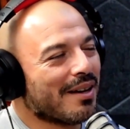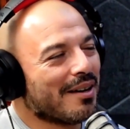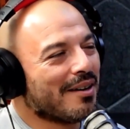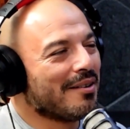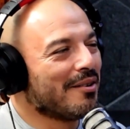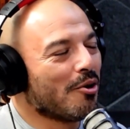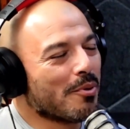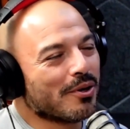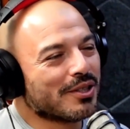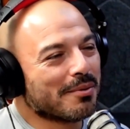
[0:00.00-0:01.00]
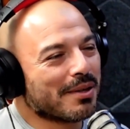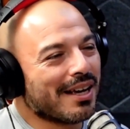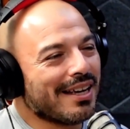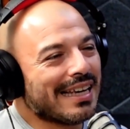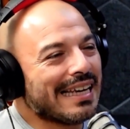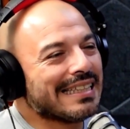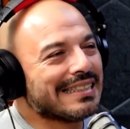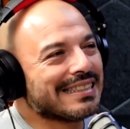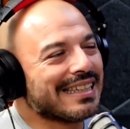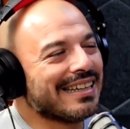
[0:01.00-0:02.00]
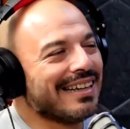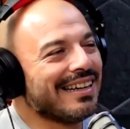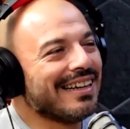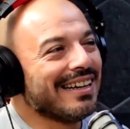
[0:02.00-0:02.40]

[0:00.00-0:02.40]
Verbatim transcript: the homeownership cake is uh,